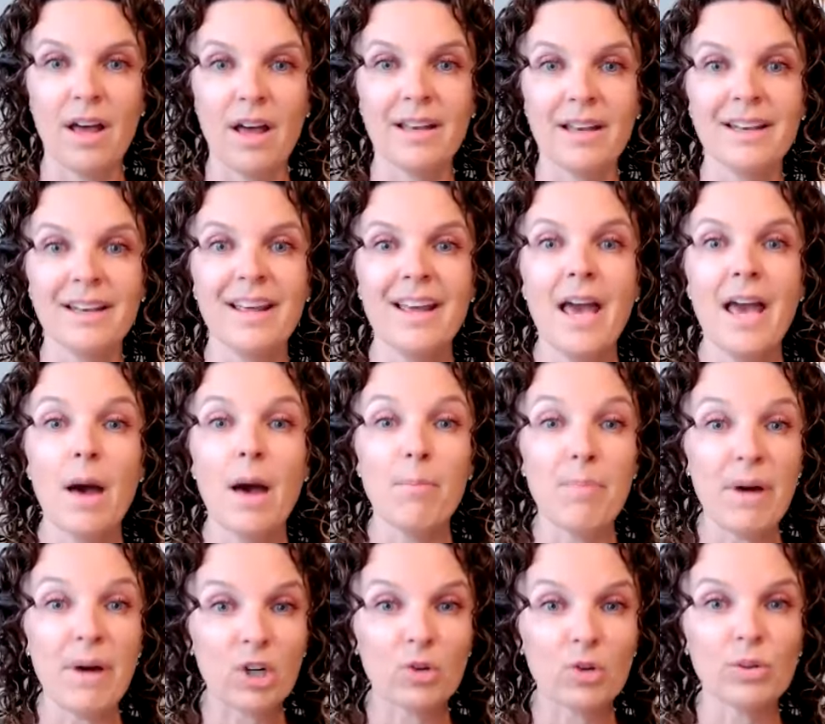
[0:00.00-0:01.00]
on a
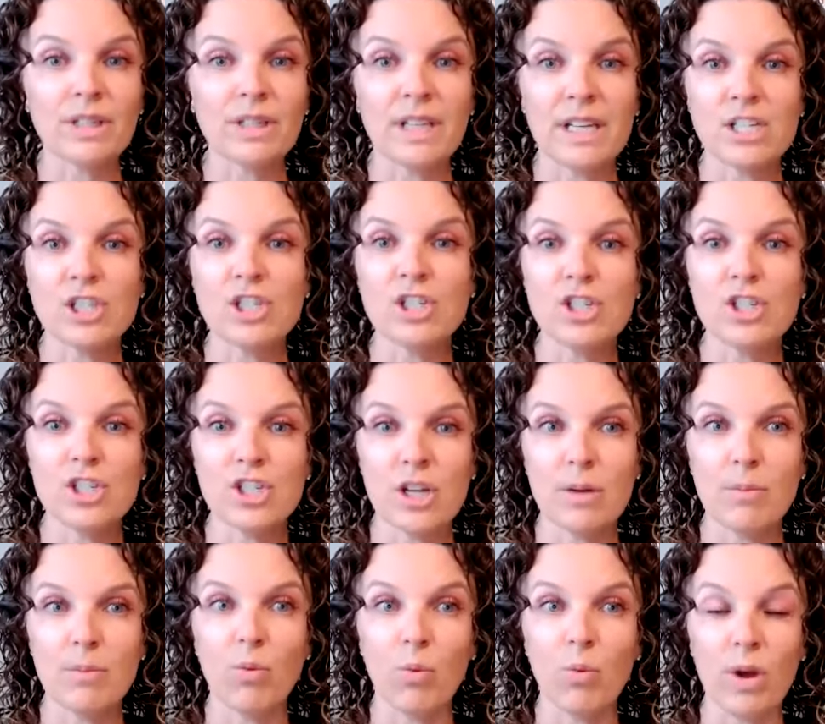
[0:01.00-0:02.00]
better
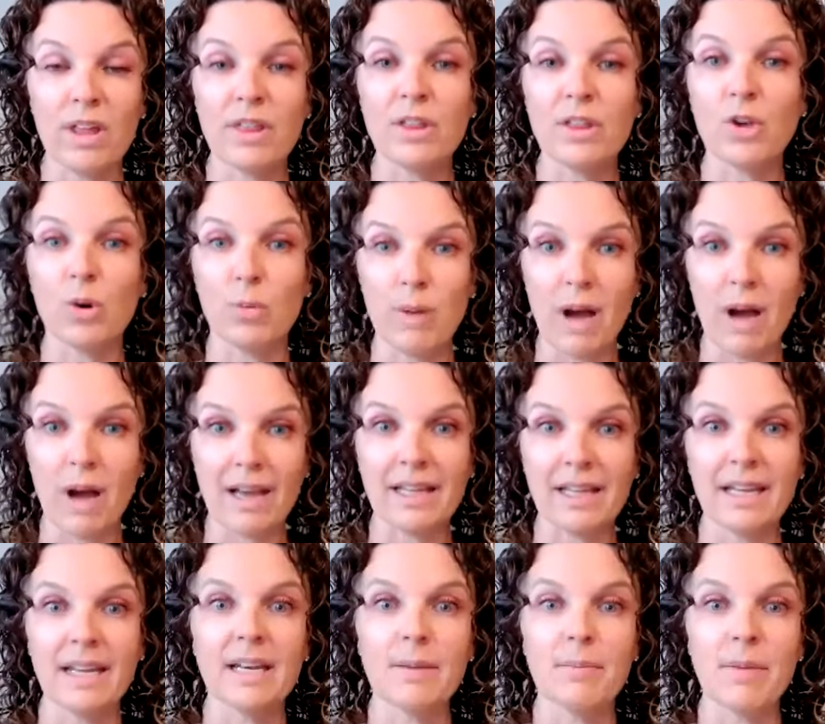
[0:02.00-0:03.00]
relationship with your
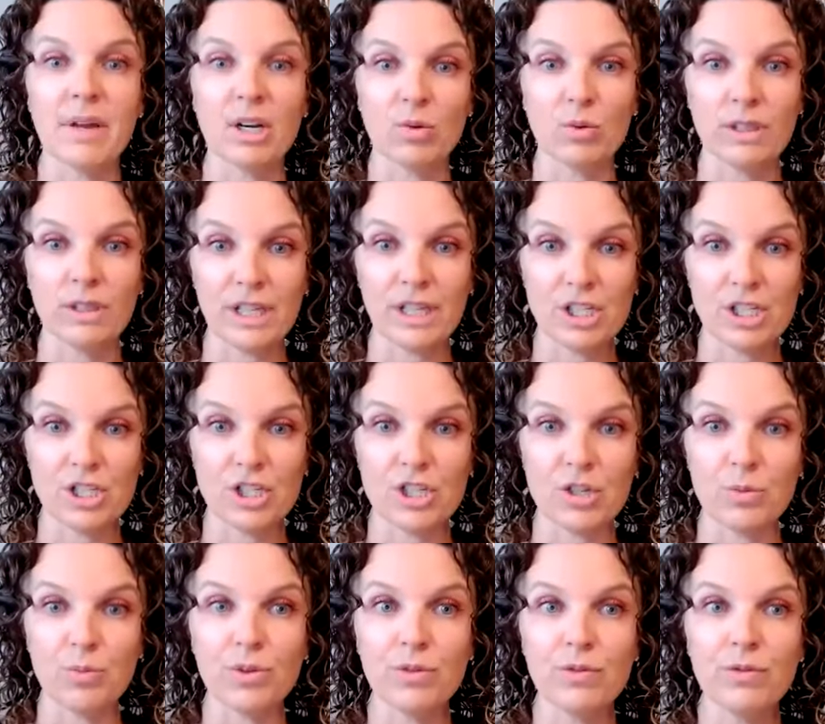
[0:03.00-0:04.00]
body and a better
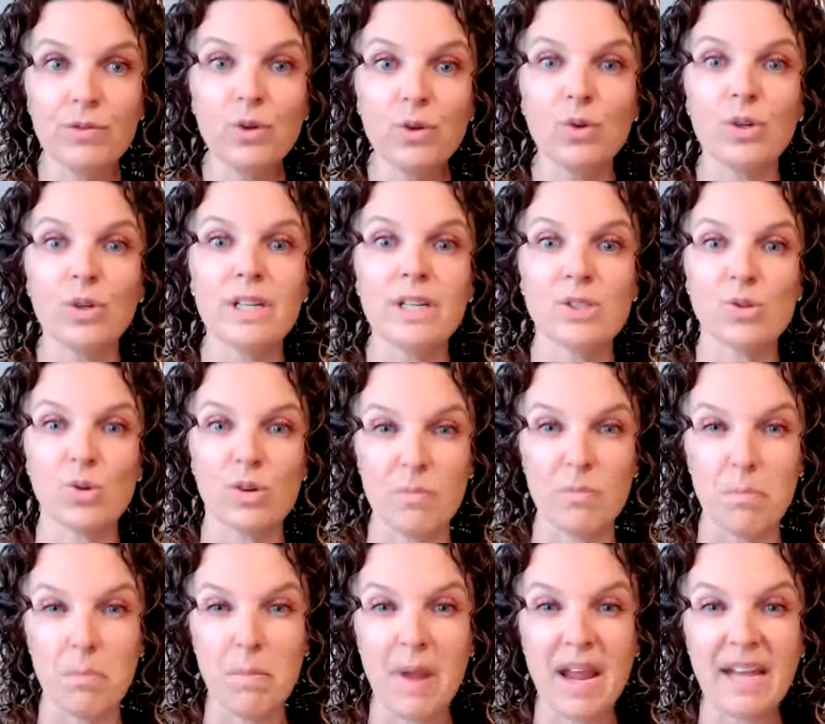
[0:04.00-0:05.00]
relationship with food, and sort
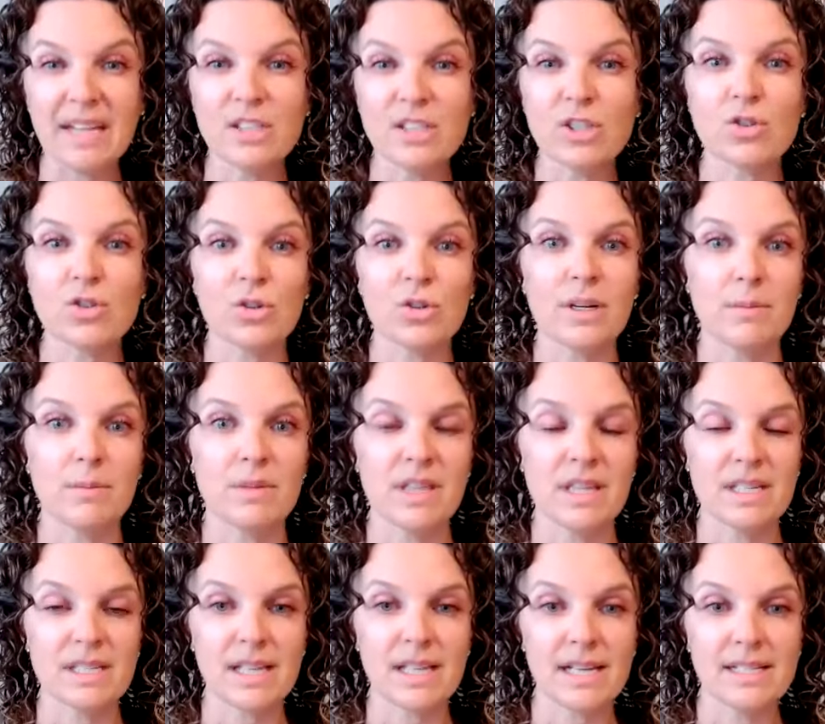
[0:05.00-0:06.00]
of
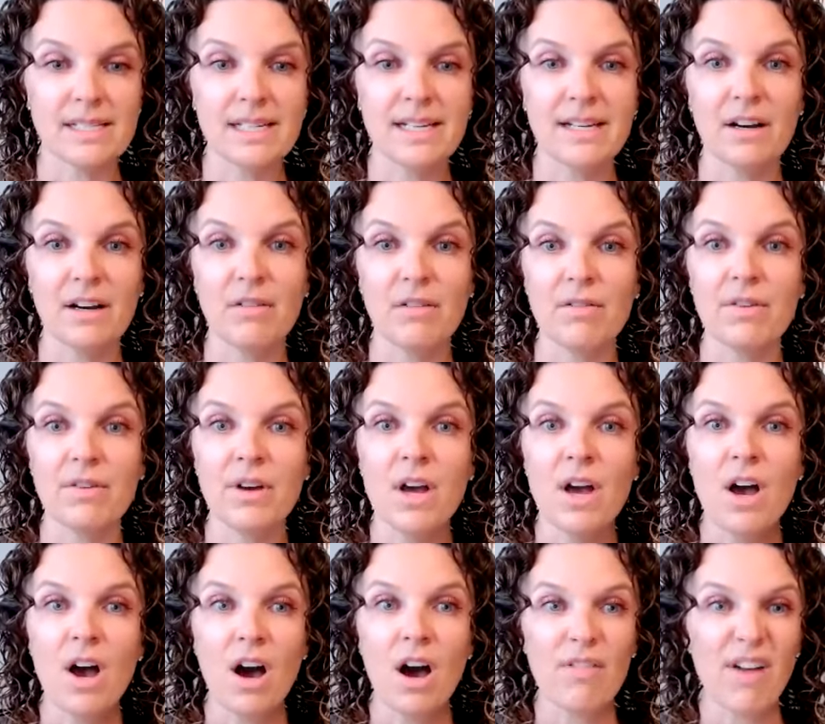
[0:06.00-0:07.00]
mainstreamed this idea of
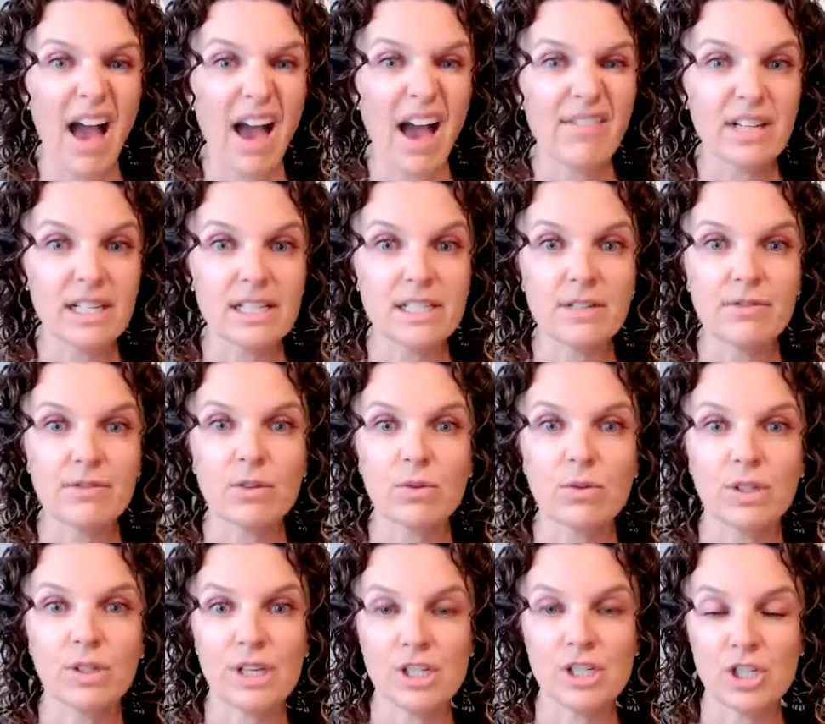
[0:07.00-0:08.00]
having a
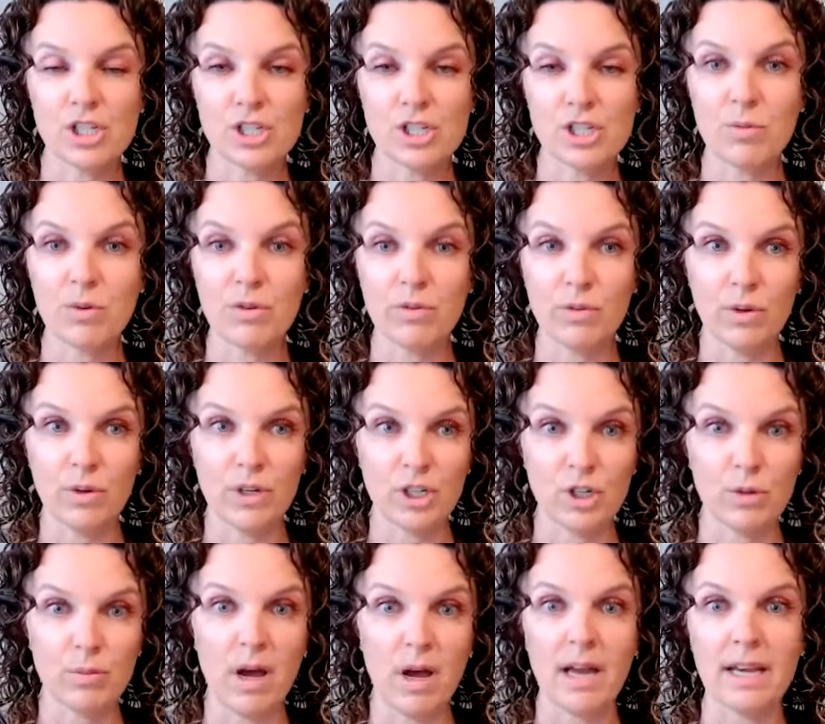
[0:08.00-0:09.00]
different relationship with food
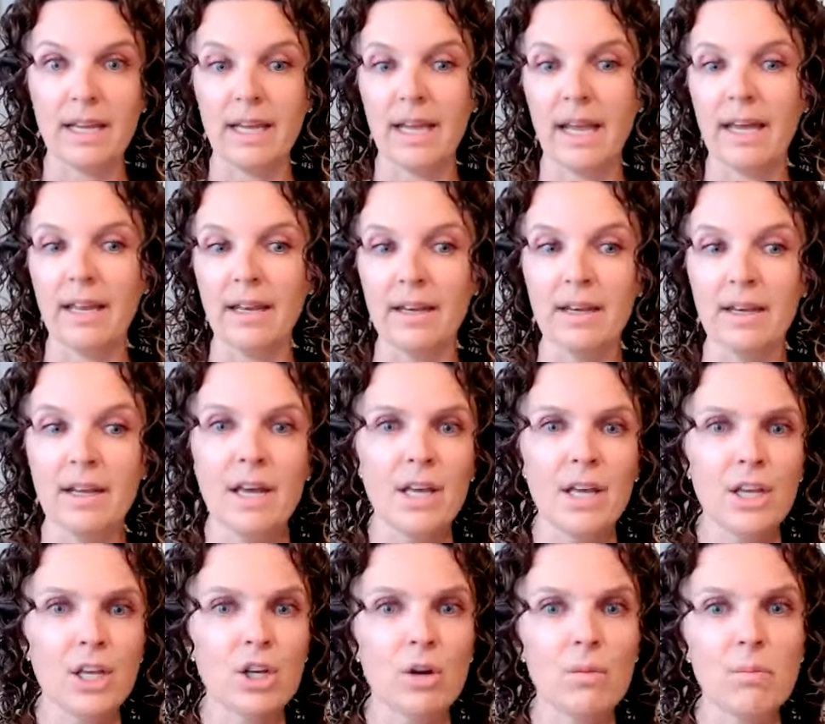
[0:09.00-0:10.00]
in your body, and,
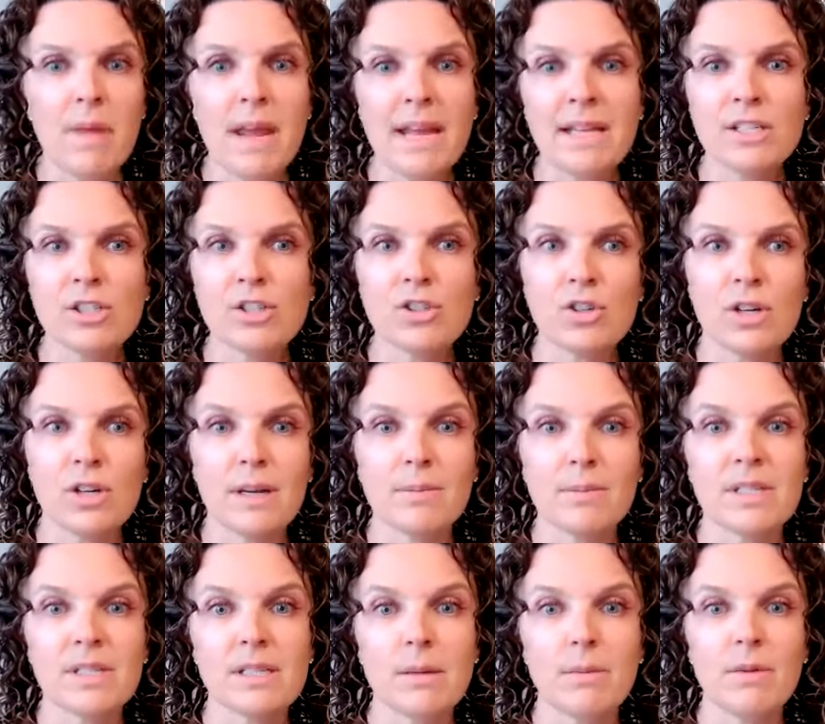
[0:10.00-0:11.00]
you know,
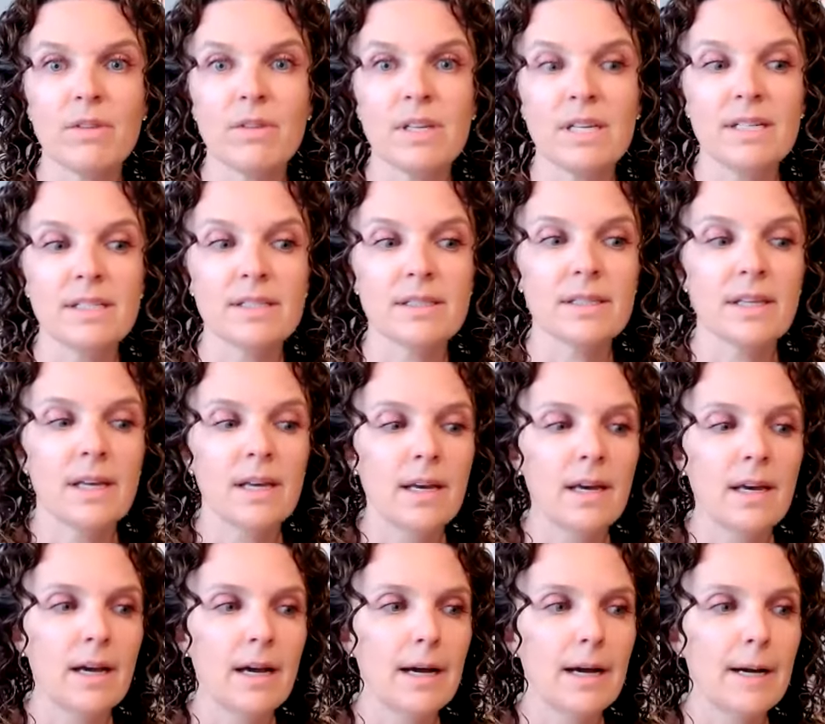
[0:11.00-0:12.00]
mainstreamed some of these